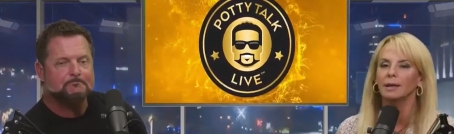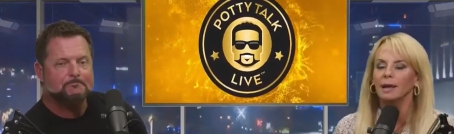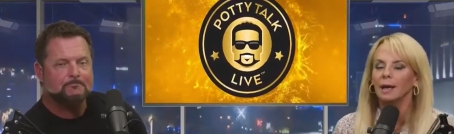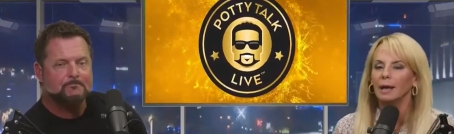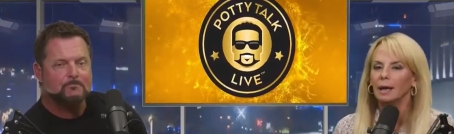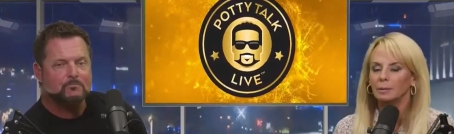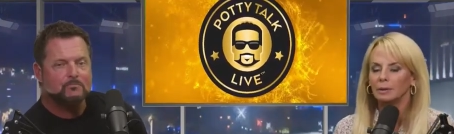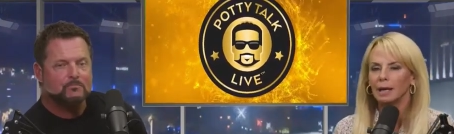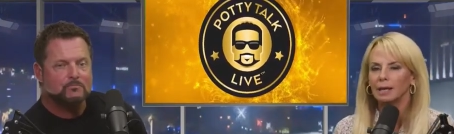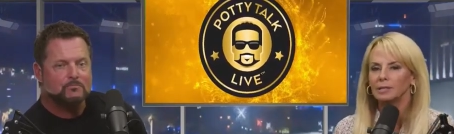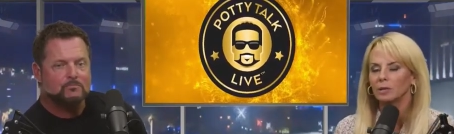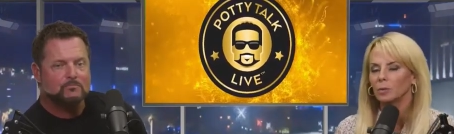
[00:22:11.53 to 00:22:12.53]
Speaker 1: um,
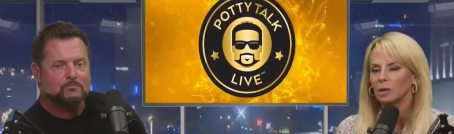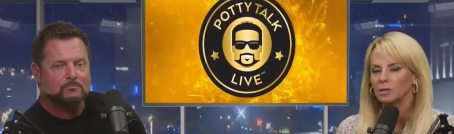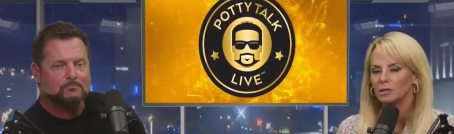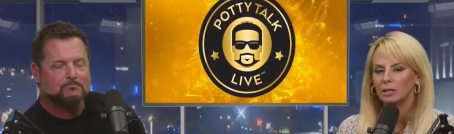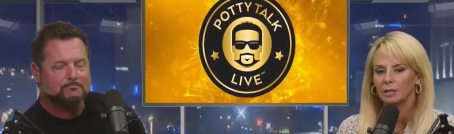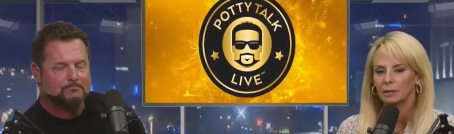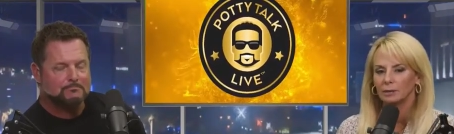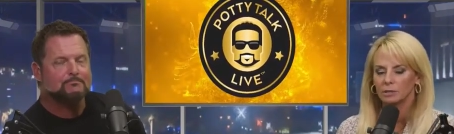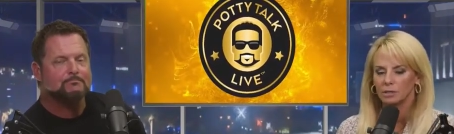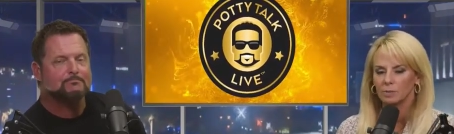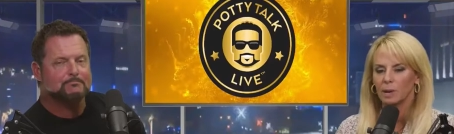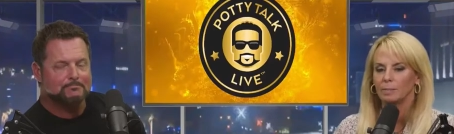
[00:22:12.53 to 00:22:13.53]
clients that are watching can
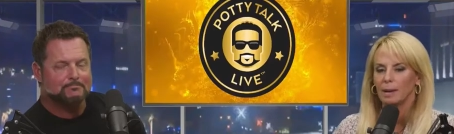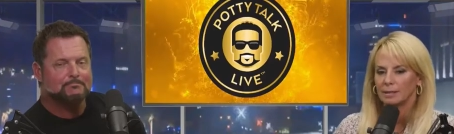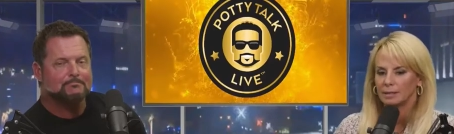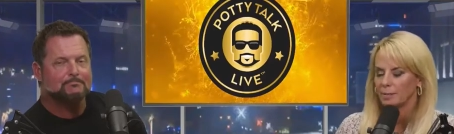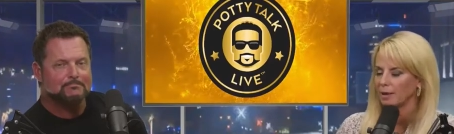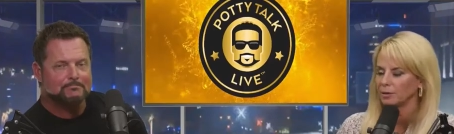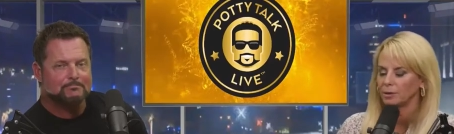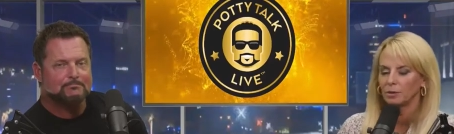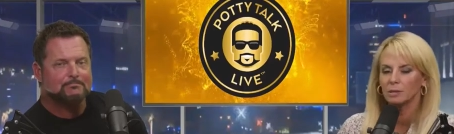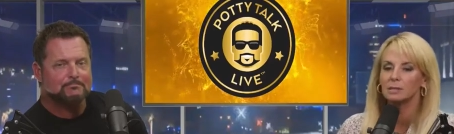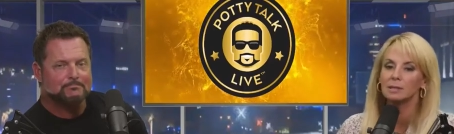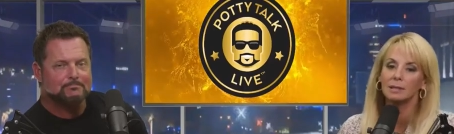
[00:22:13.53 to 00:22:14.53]
respond back to Matthew
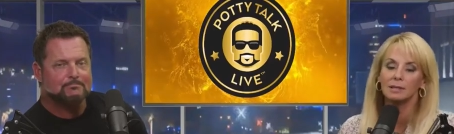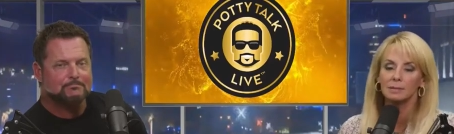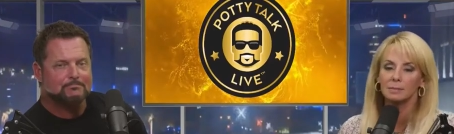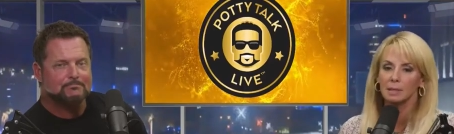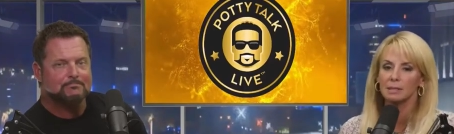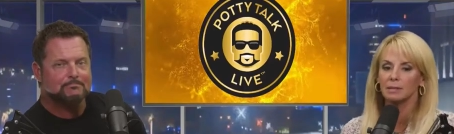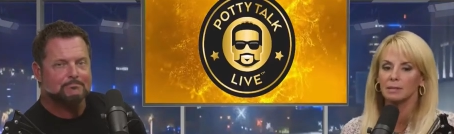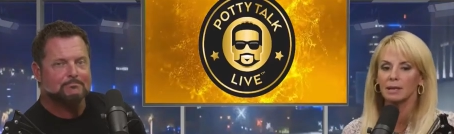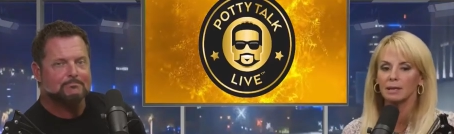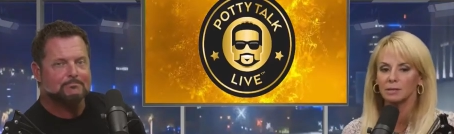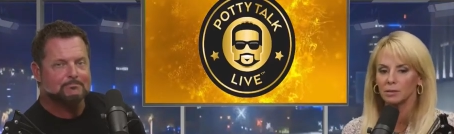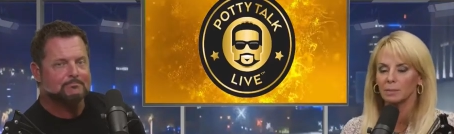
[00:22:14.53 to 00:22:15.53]
because it's it's a
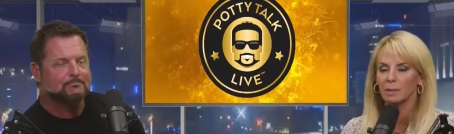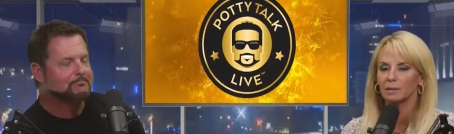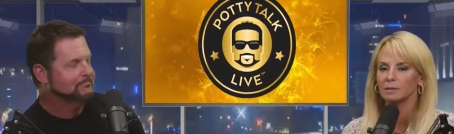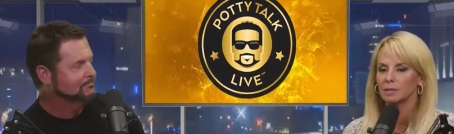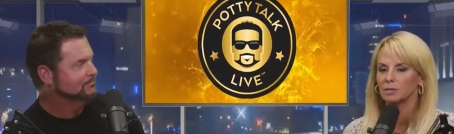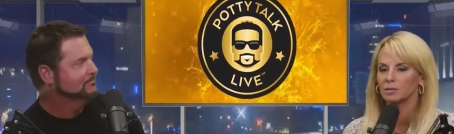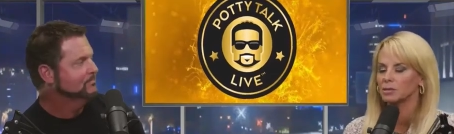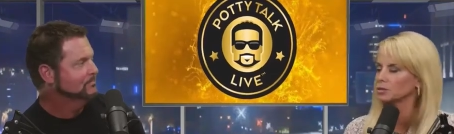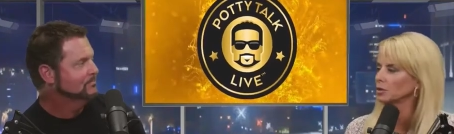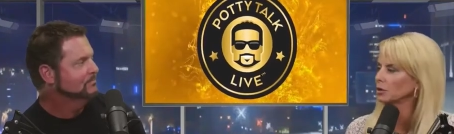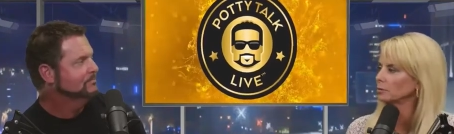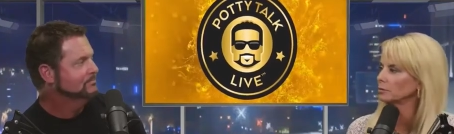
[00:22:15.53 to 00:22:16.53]
thing too. And Matthew says just
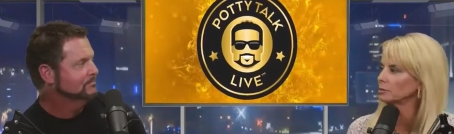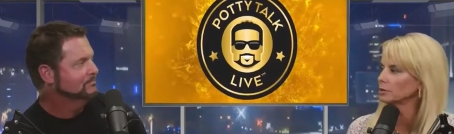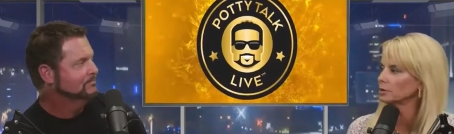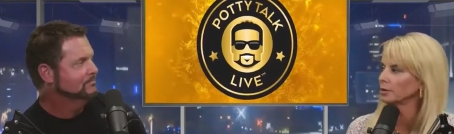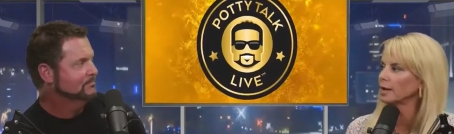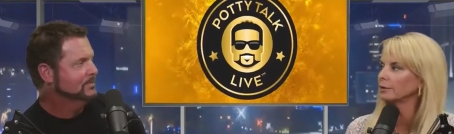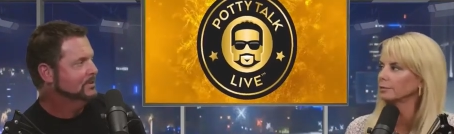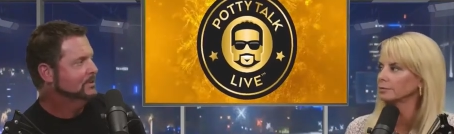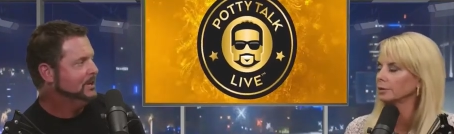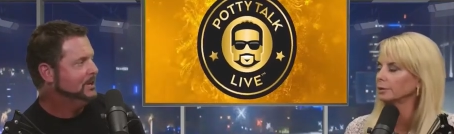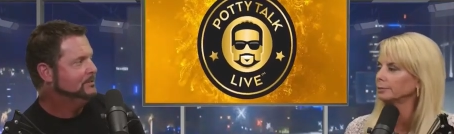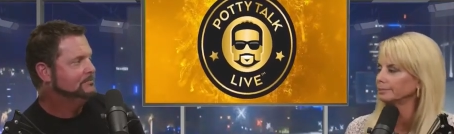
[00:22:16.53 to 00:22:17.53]
starting starting out.
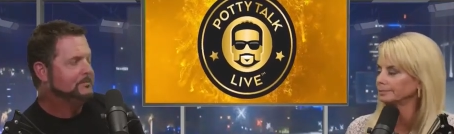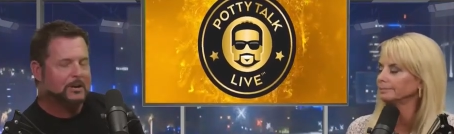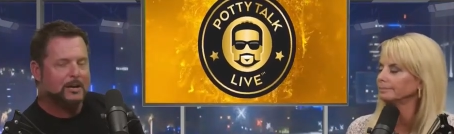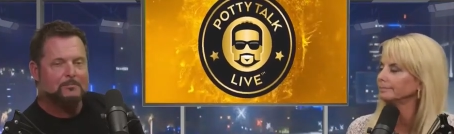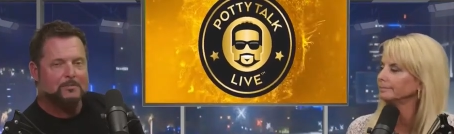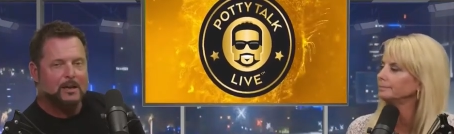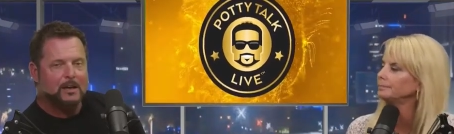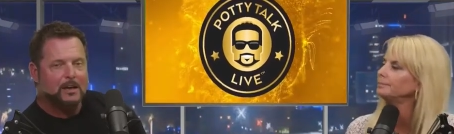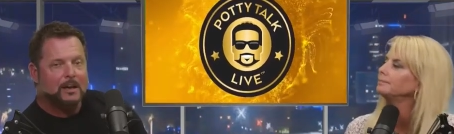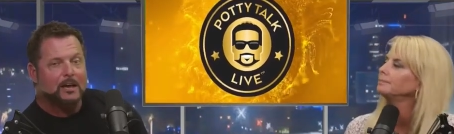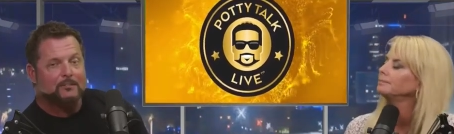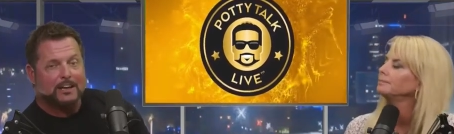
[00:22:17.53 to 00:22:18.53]
Speaker 2: So, right. All right. Mm-hmm.
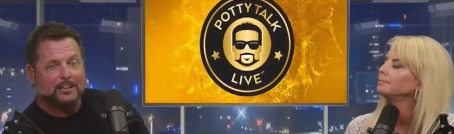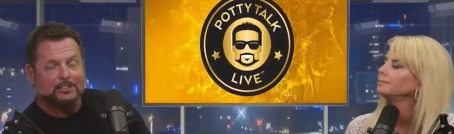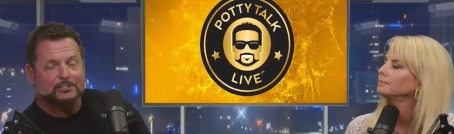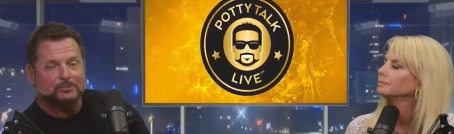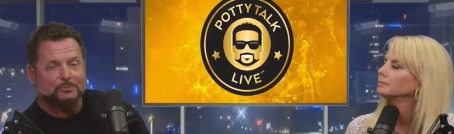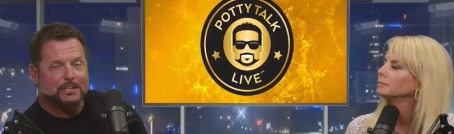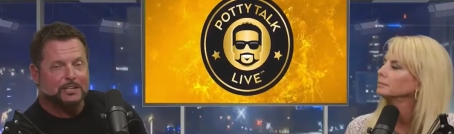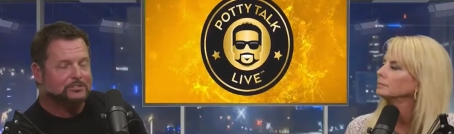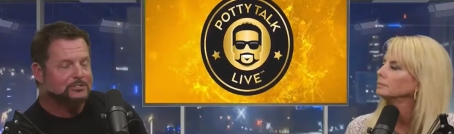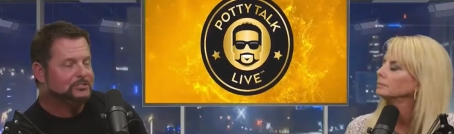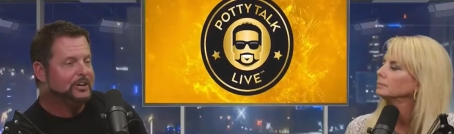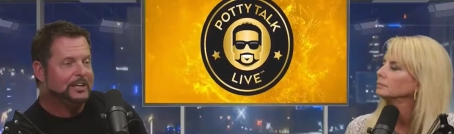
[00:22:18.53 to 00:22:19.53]
In fact, uh, speaking of
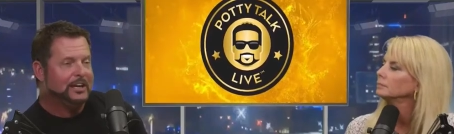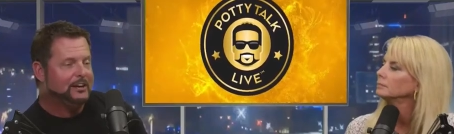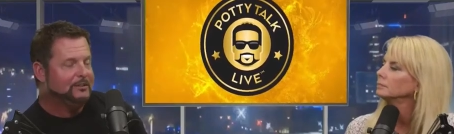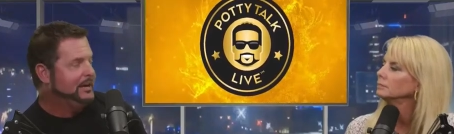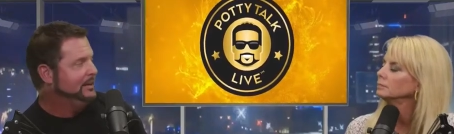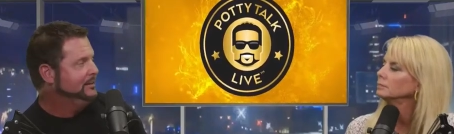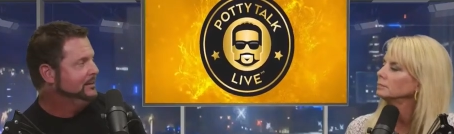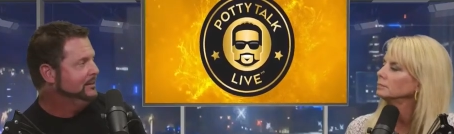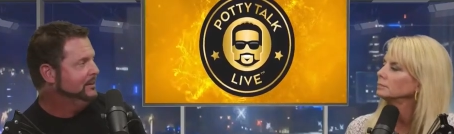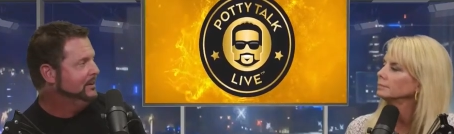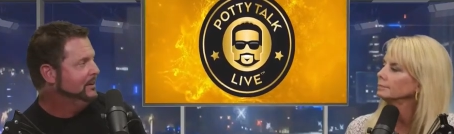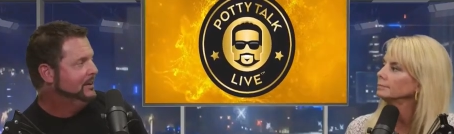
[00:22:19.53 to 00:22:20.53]
starting out, Matt
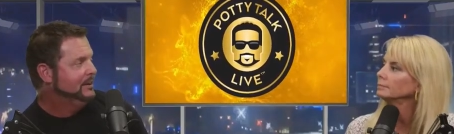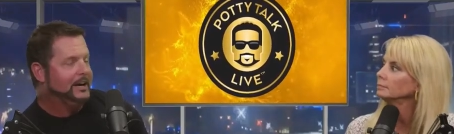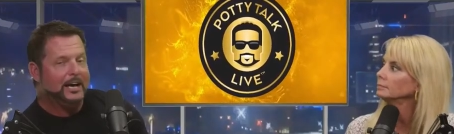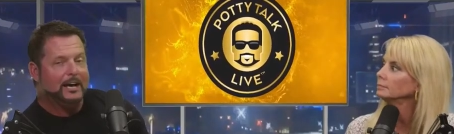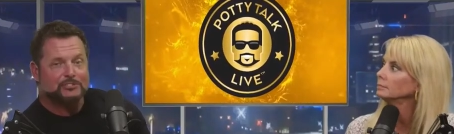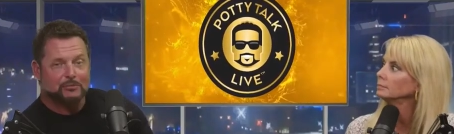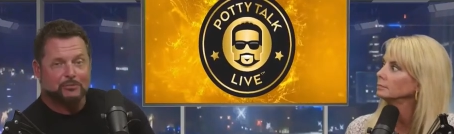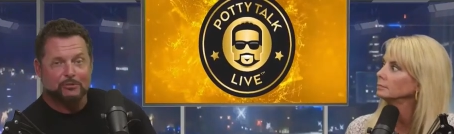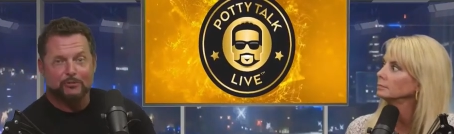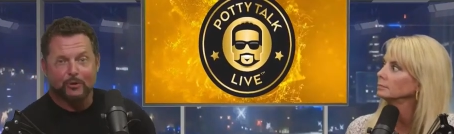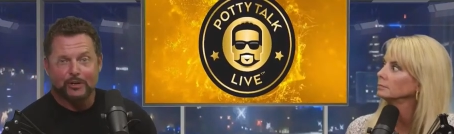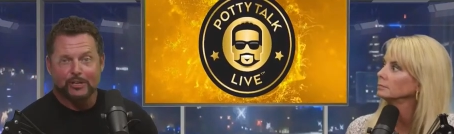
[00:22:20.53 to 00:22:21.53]
here, mm-hmm. I have something
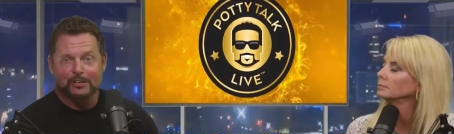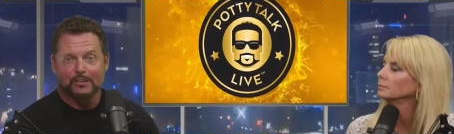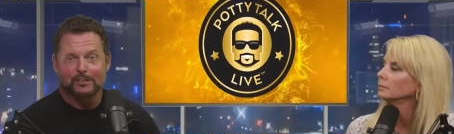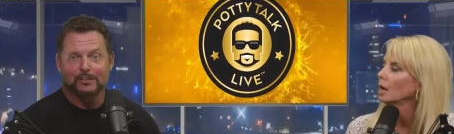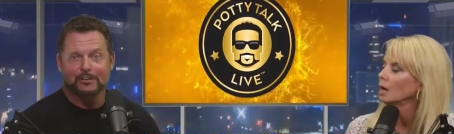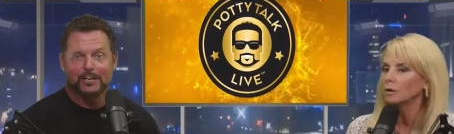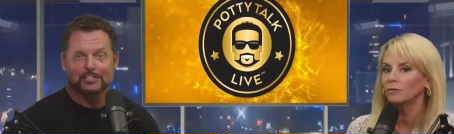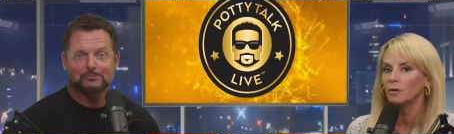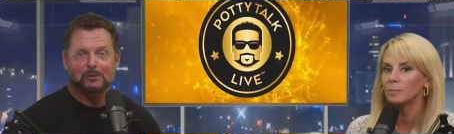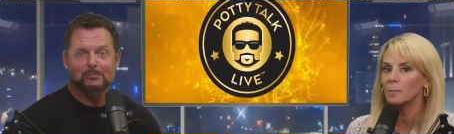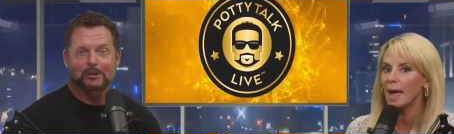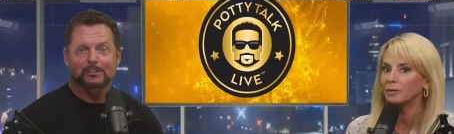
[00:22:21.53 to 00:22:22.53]
for you. Okay, it's for
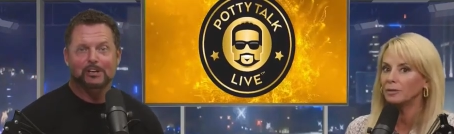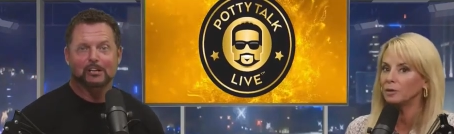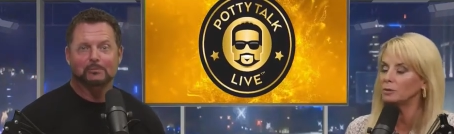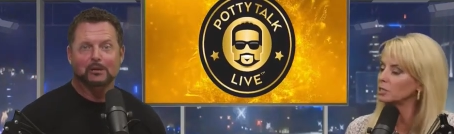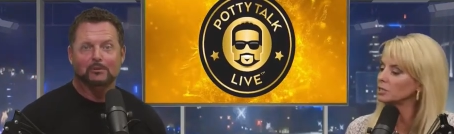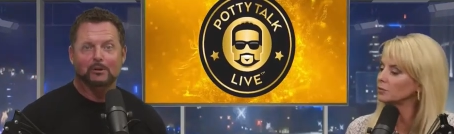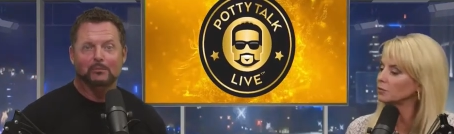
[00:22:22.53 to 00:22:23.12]
my Matthew, million dollar plumber. Just for